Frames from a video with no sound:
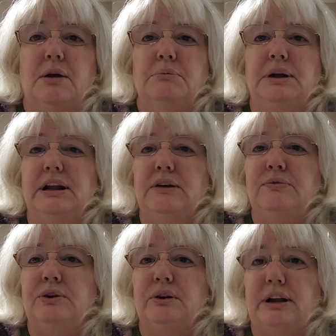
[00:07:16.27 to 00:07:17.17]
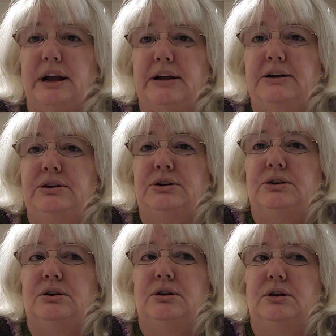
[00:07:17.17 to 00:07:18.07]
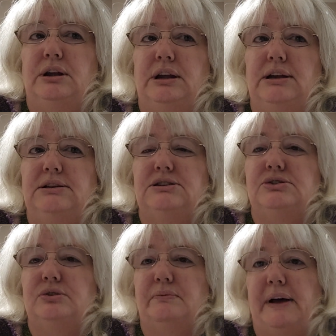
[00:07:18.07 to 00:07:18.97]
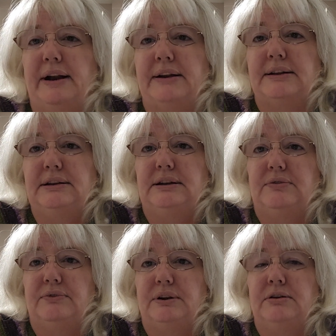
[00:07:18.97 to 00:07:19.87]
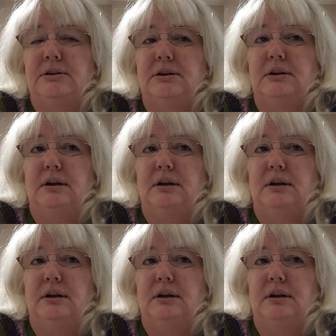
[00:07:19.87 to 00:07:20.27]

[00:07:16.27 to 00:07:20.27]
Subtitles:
But if your gauge is dramatically different,